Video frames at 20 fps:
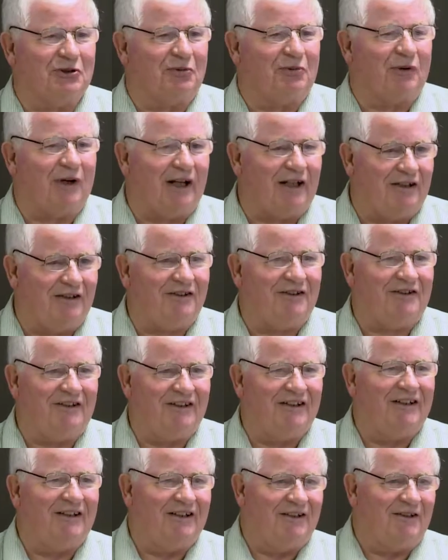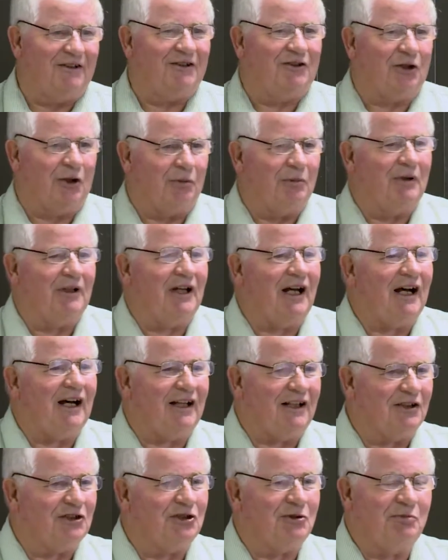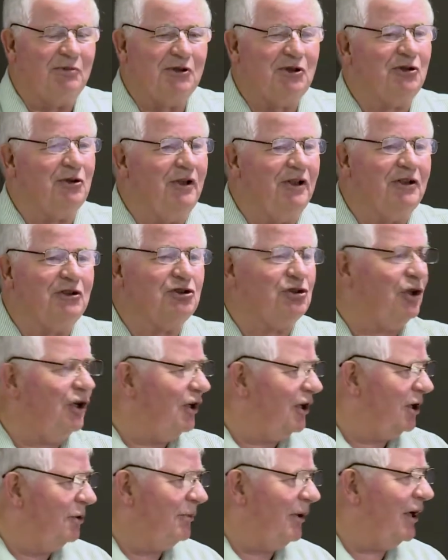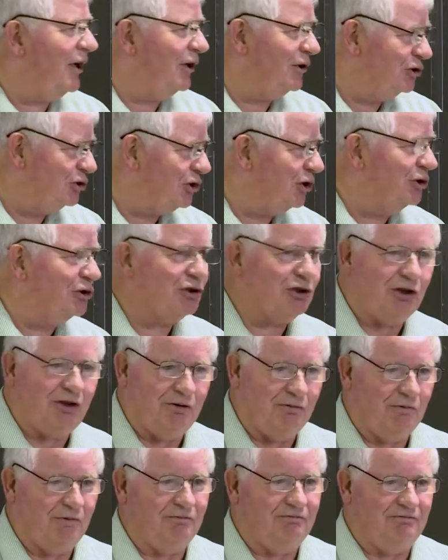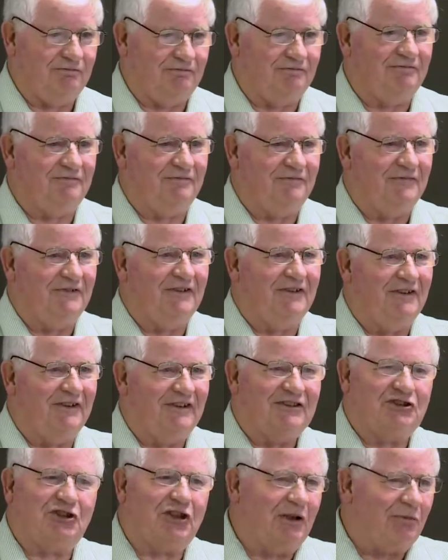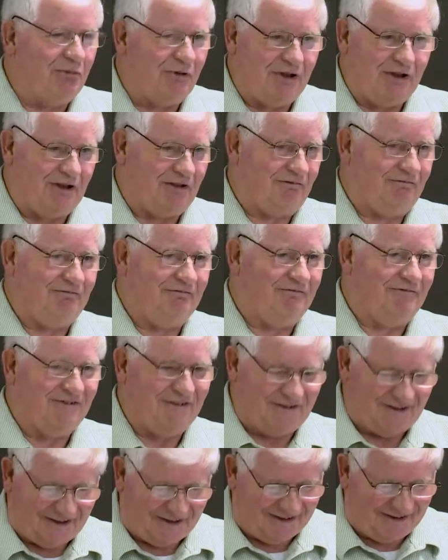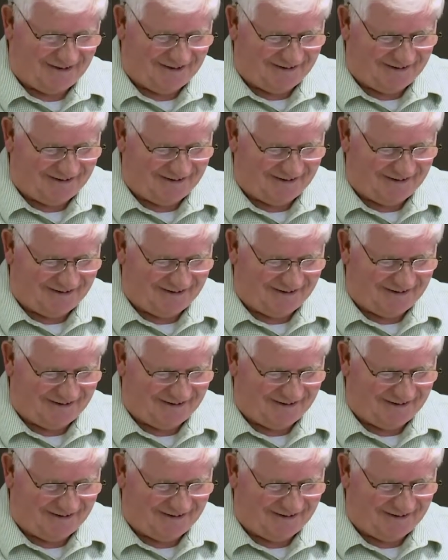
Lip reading: the right terminology, but you'll hear us talking about our church home. Same thing, okay?